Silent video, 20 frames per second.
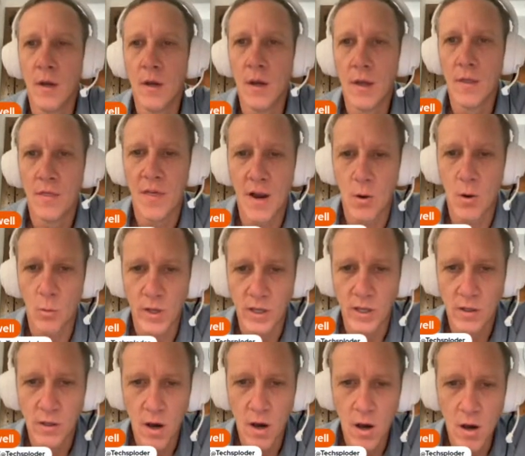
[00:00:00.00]
There we
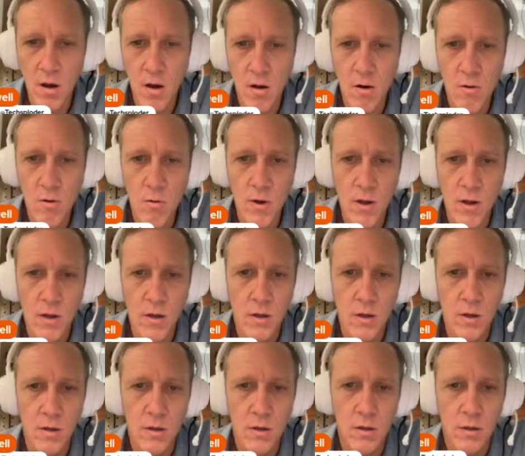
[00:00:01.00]
go.
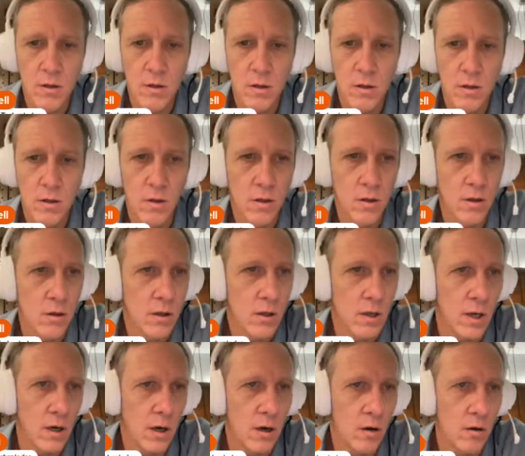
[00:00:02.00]

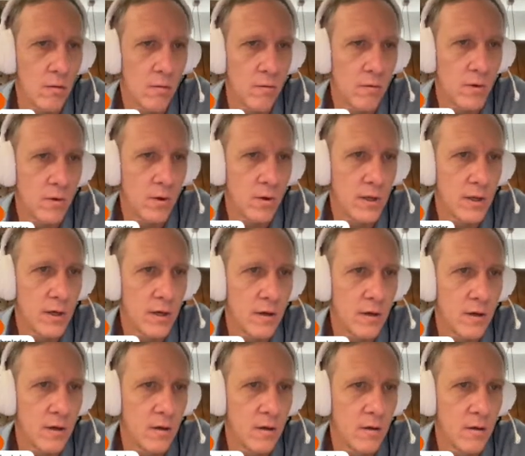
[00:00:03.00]
Here, I'll go ahead
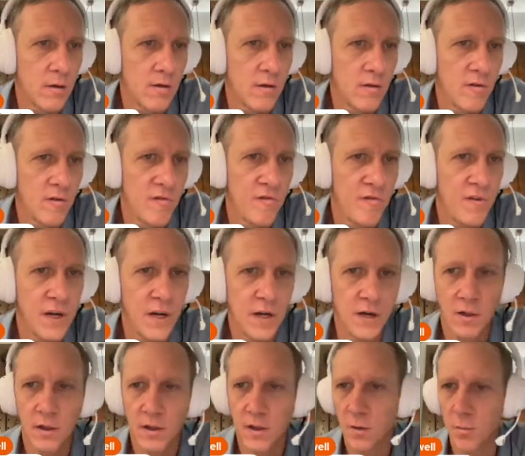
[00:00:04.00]
and fit it a
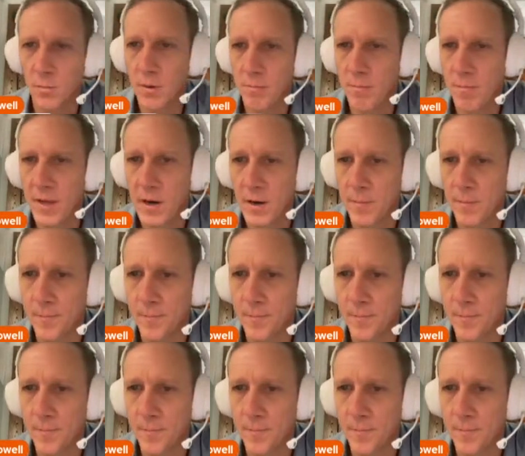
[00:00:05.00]
little bit better.